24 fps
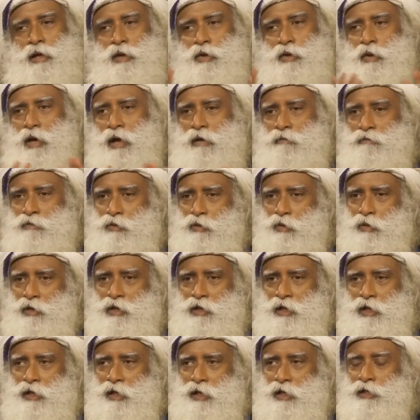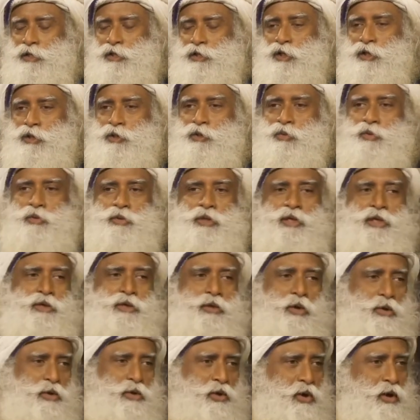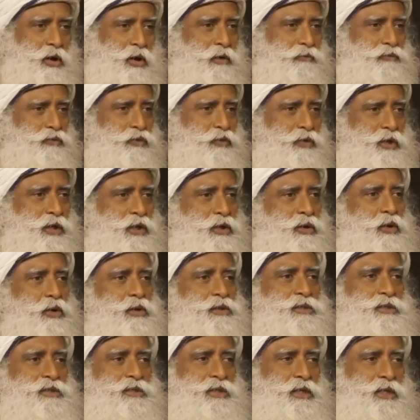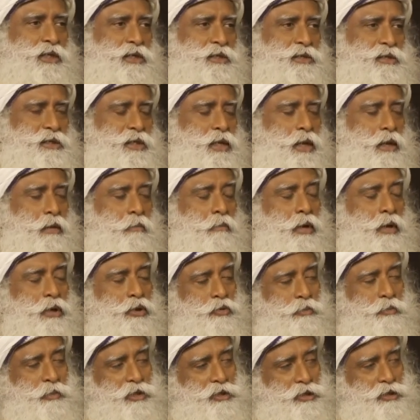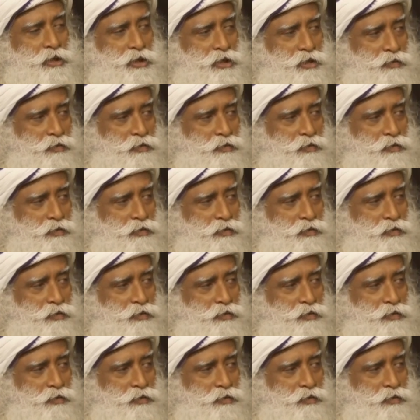you have no indication, you did not cough, you did not sneeze, but you may just